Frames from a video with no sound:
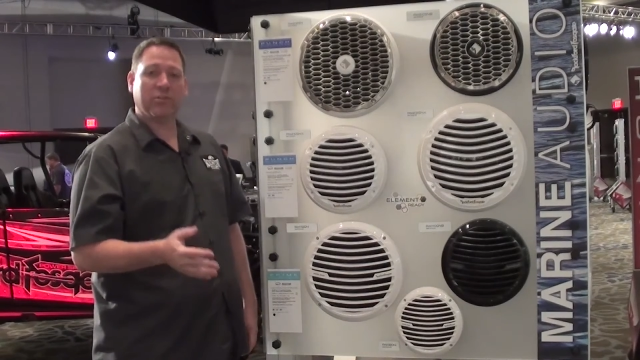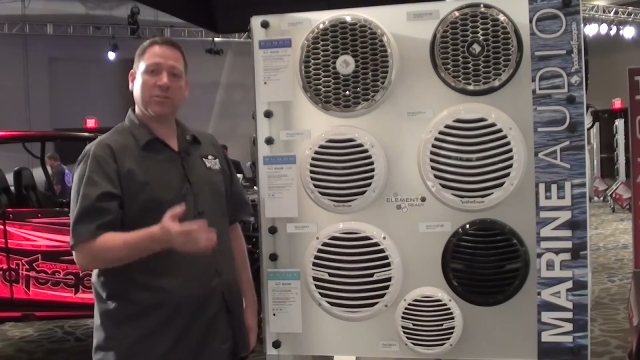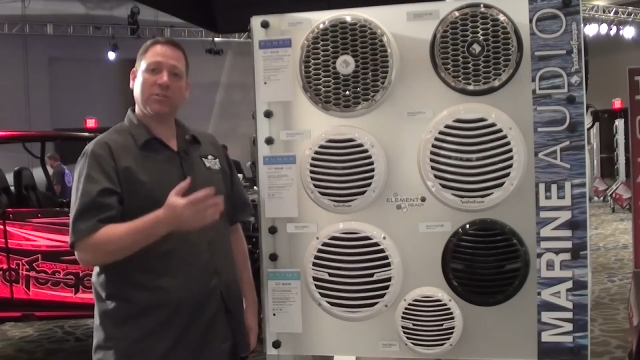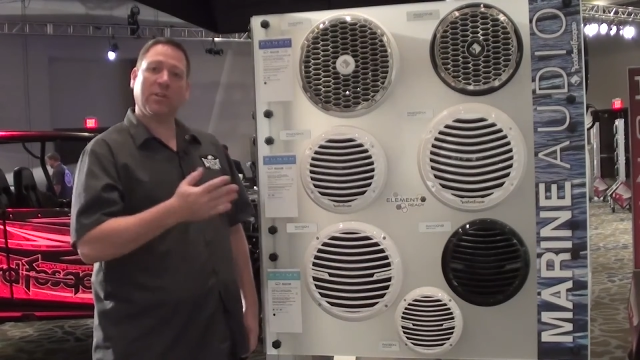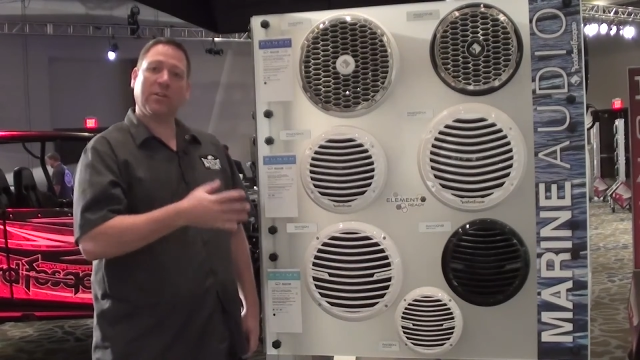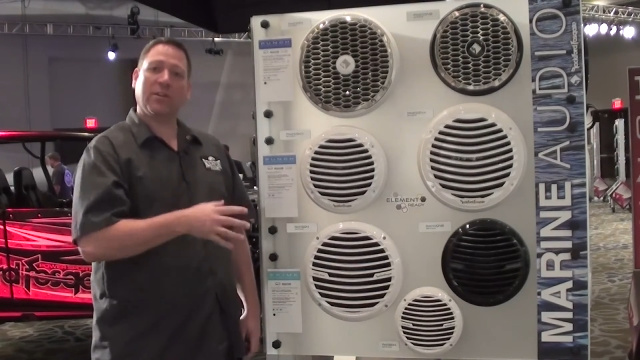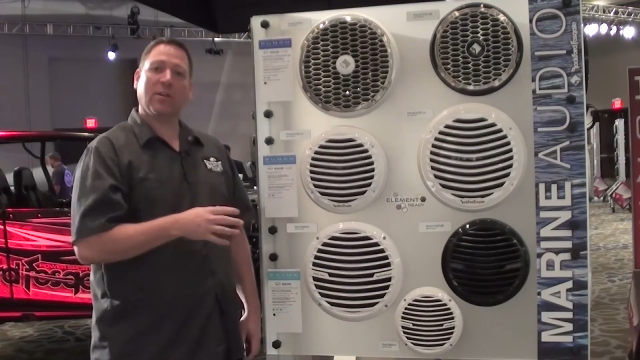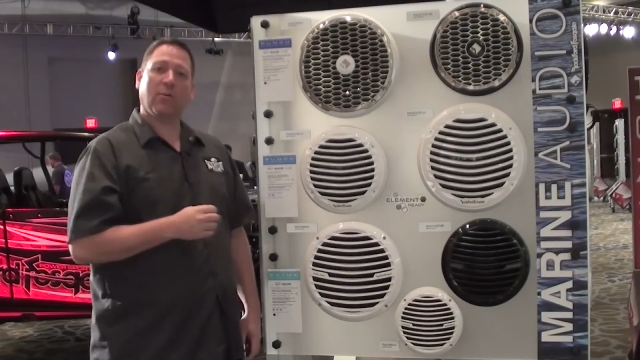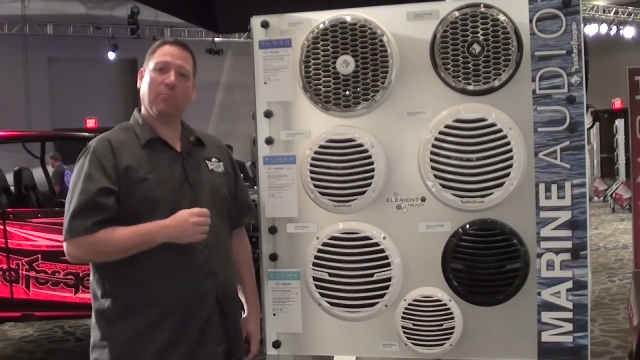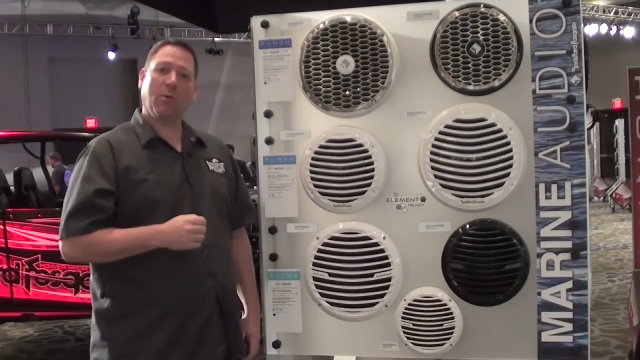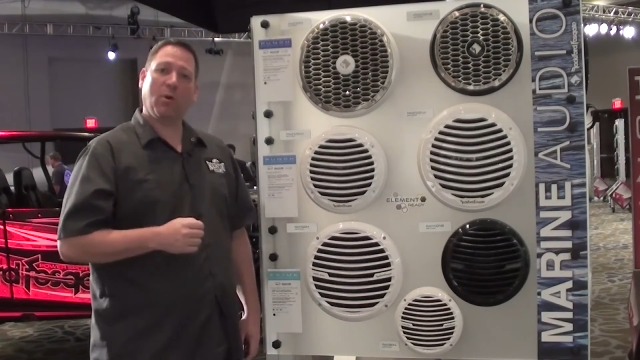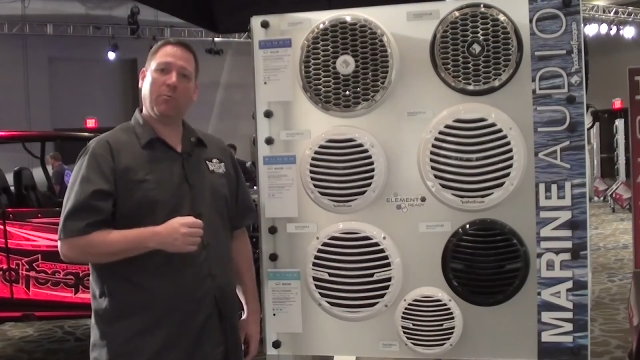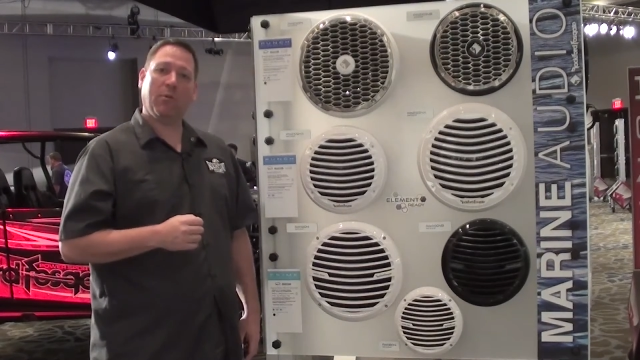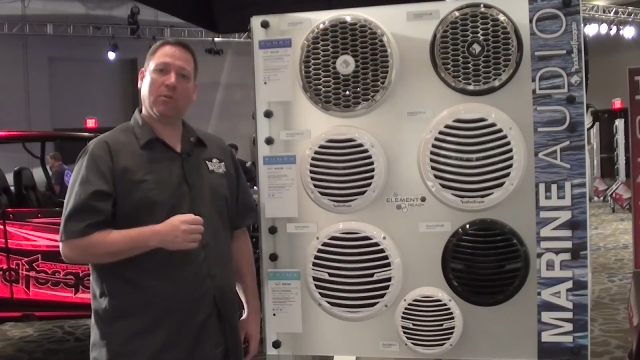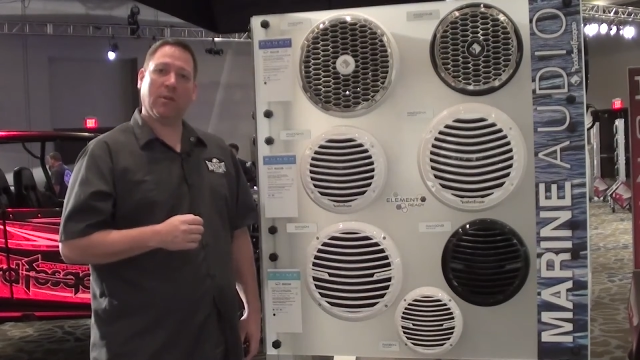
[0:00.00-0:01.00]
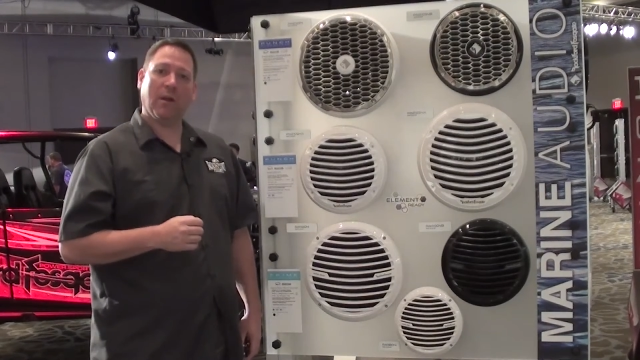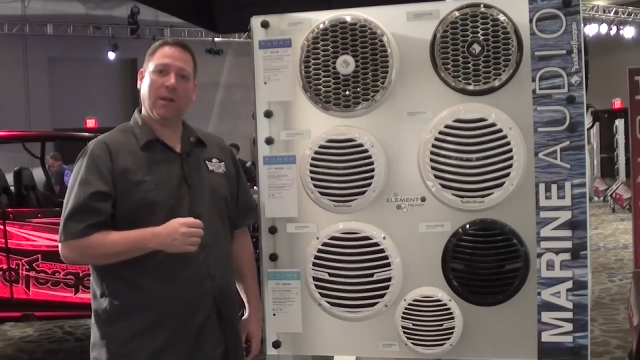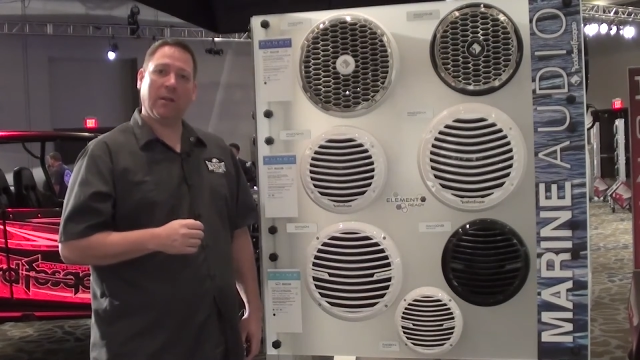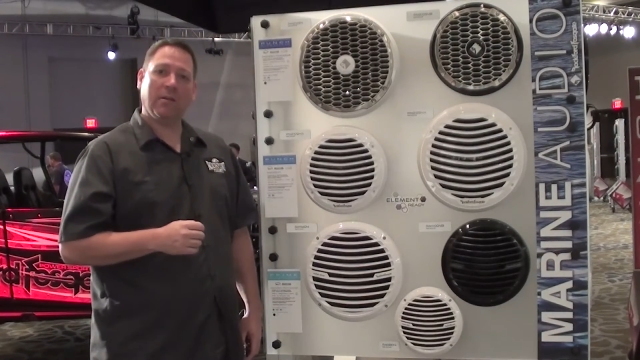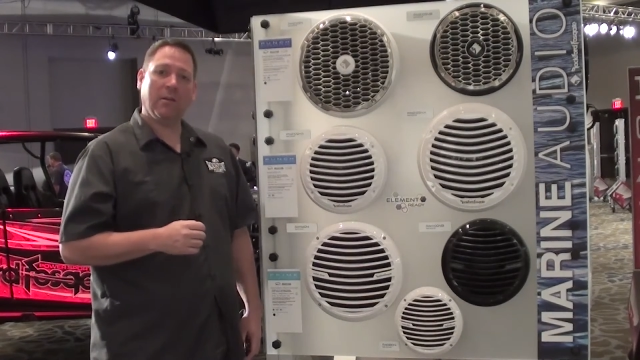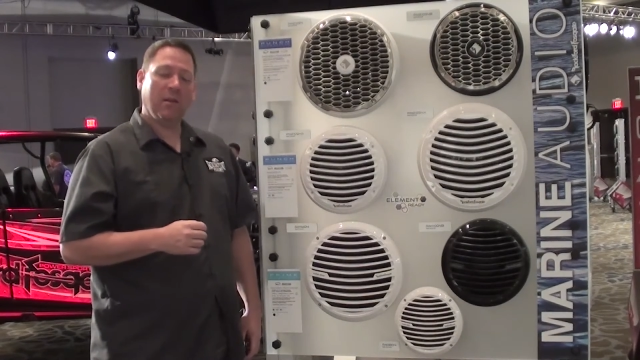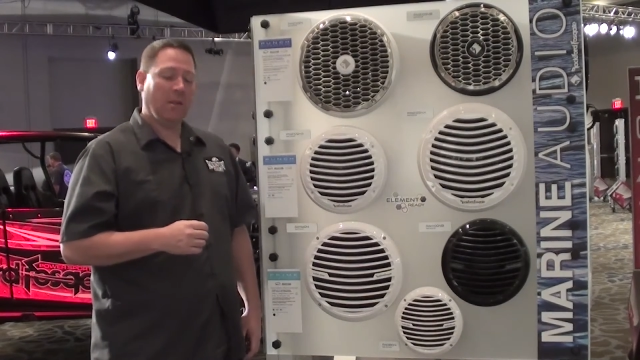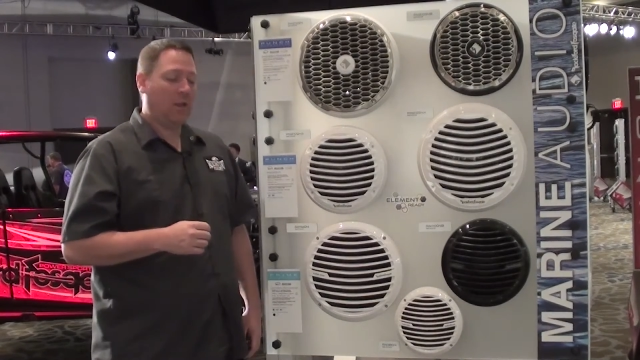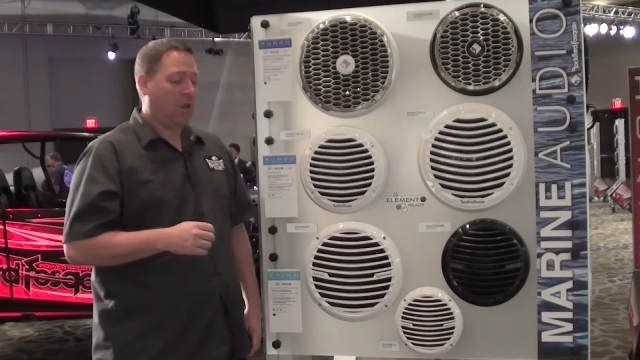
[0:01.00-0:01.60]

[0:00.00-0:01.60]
Just like in our mobile line,